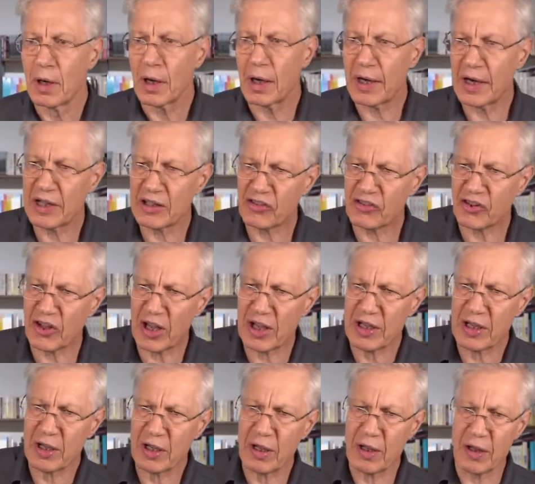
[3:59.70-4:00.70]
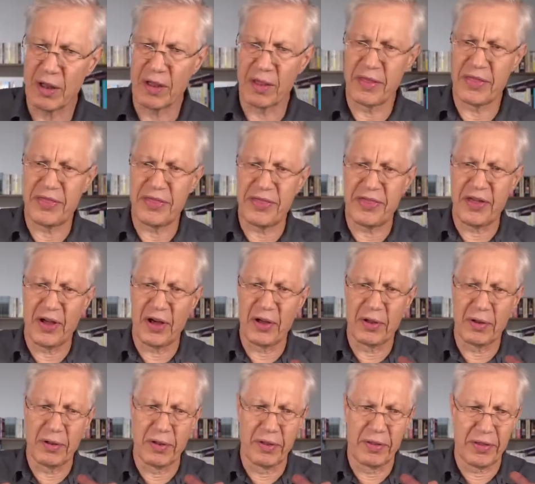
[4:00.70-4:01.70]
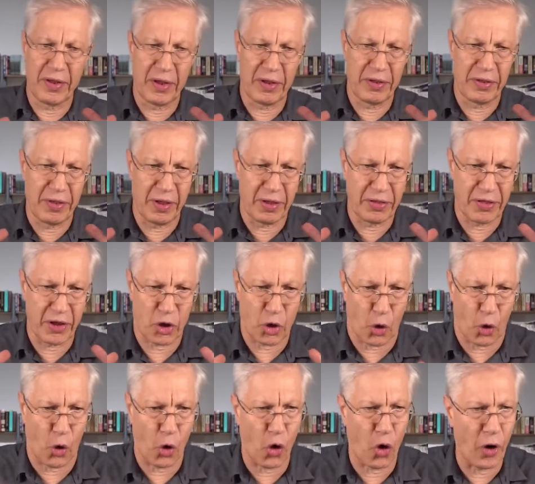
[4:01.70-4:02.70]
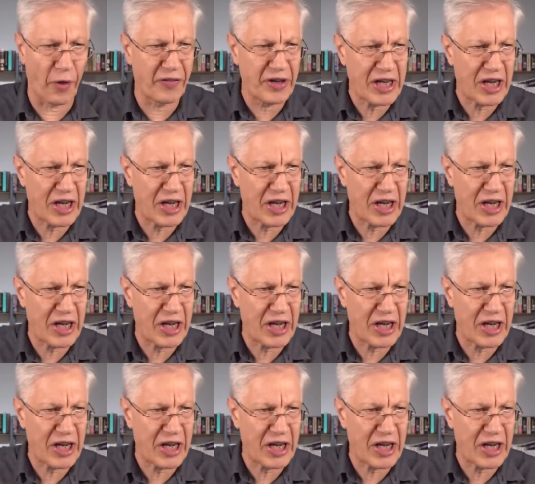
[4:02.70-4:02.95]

And I'd say the the the, the core of an